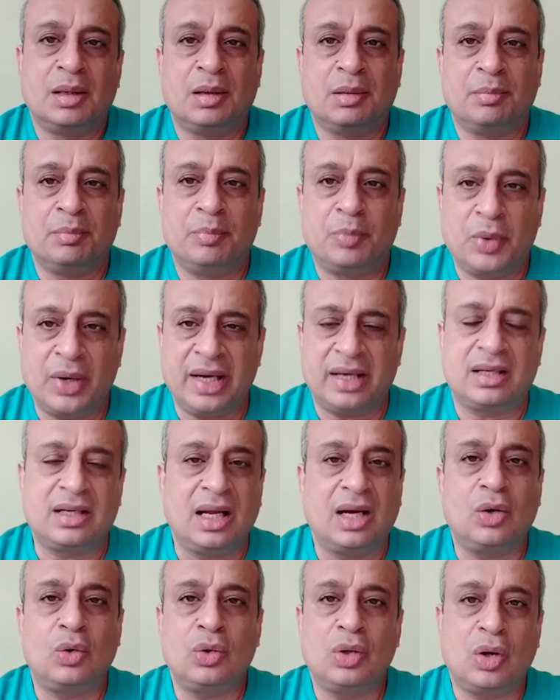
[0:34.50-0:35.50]

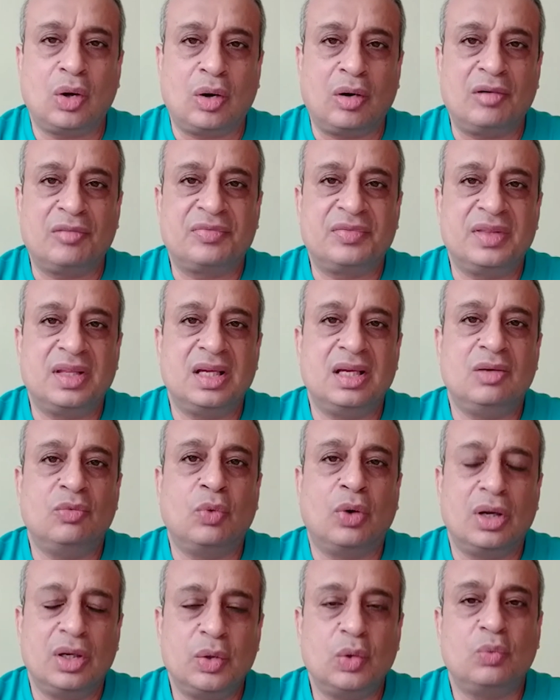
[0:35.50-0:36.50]
breakdown of the
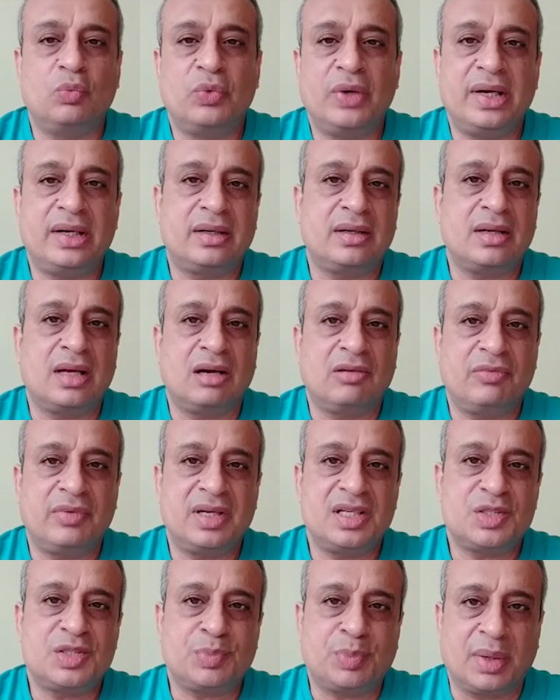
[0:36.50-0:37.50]
volume weighted
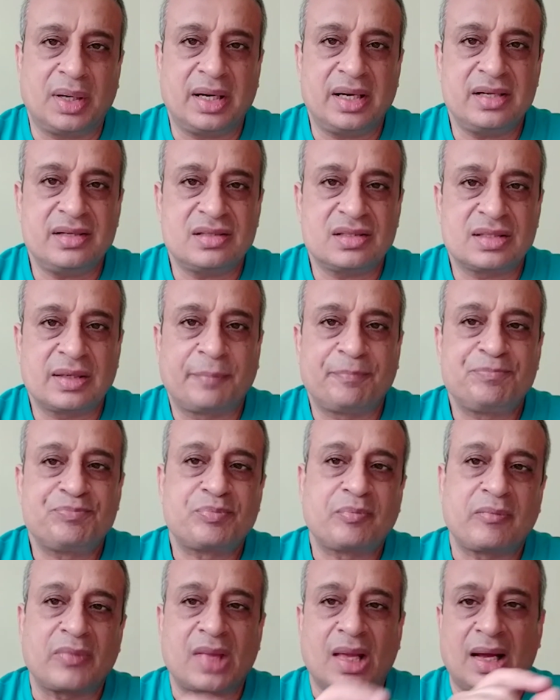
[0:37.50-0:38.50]
average price
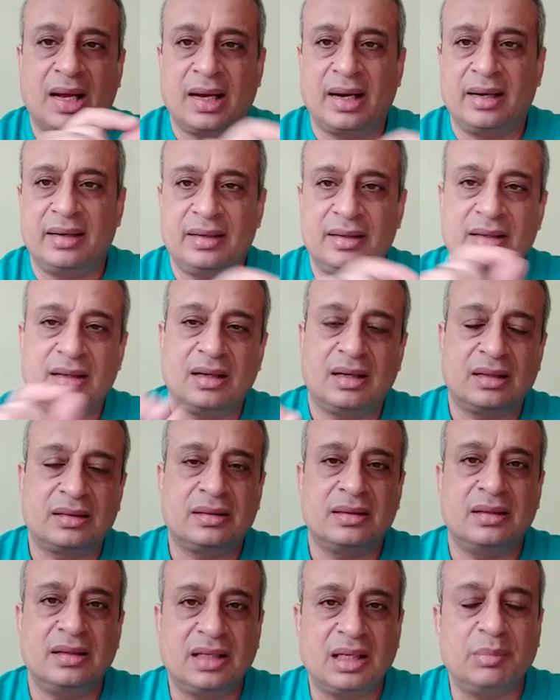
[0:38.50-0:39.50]
and a
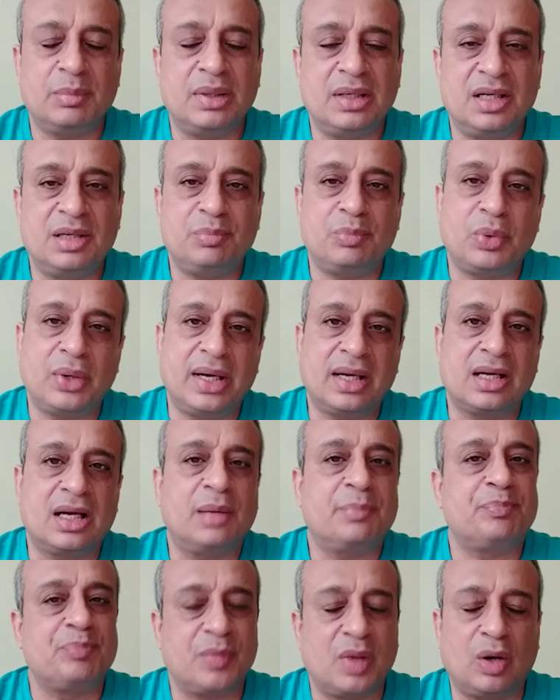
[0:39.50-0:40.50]
30-minute
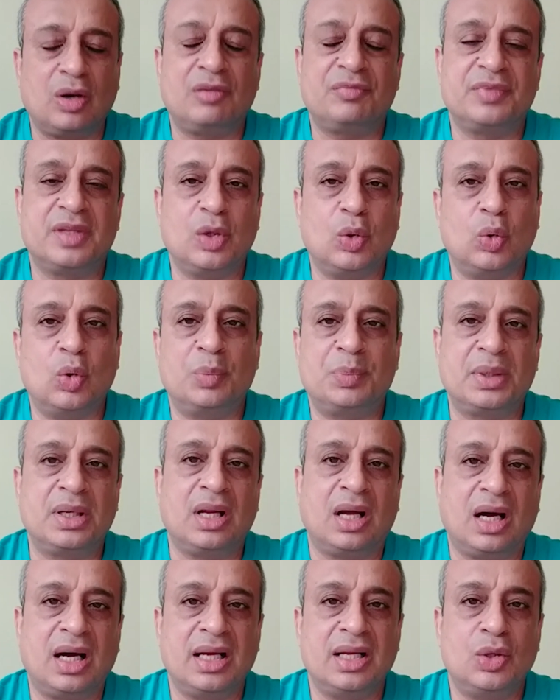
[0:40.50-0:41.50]
breakup of the open,
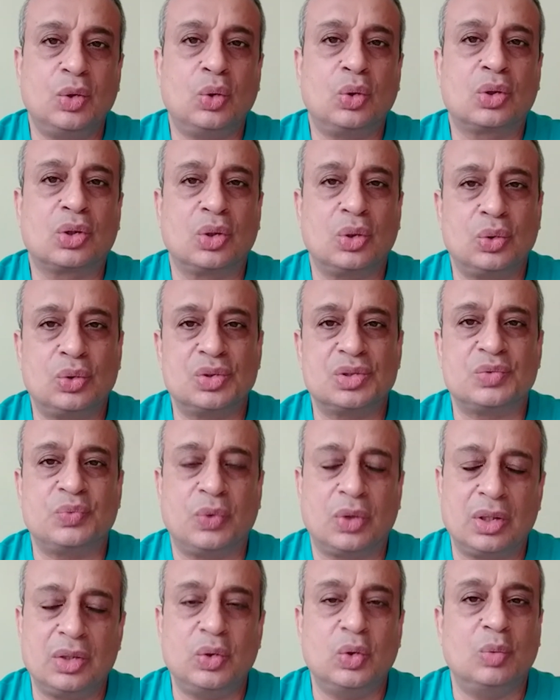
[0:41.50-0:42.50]
high, low, close,
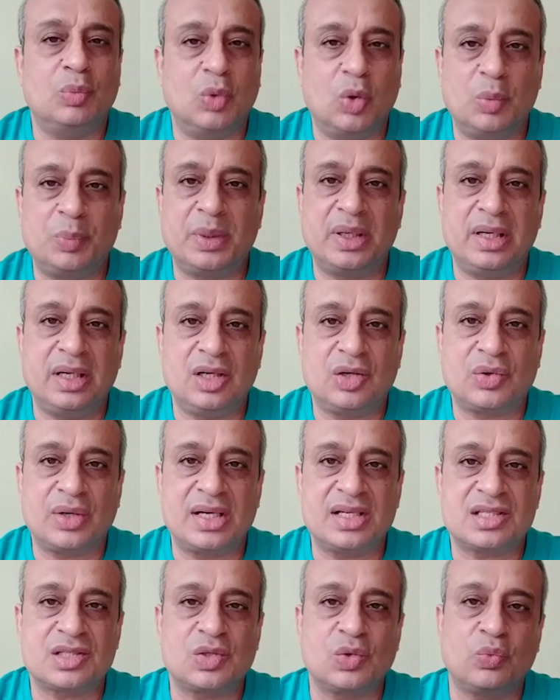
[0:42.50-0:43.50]
volume, open
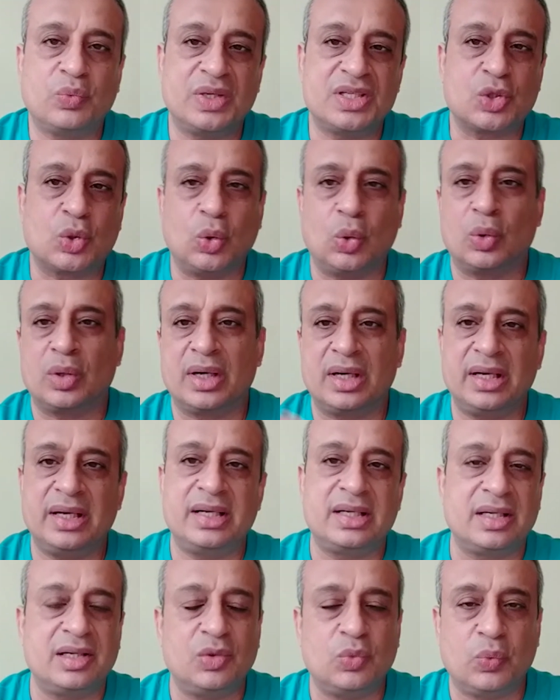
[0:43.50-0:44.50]
interest, which
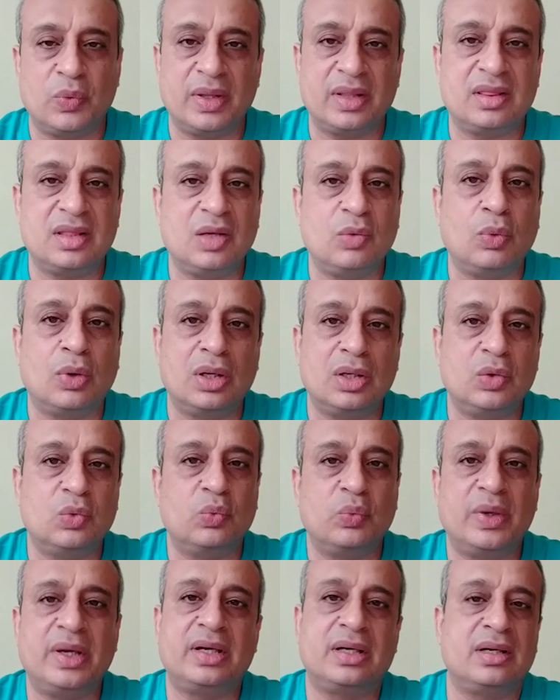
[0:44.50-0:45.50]
correlated with the volume
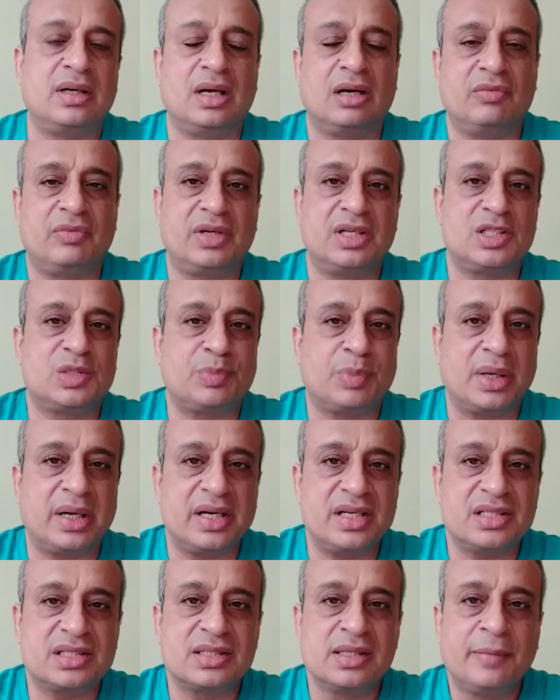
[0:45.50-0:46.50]
weighted average
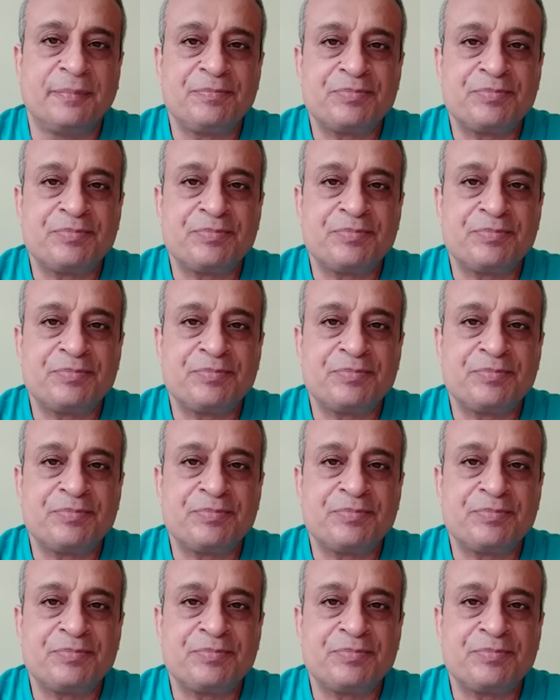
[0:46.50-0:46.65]
price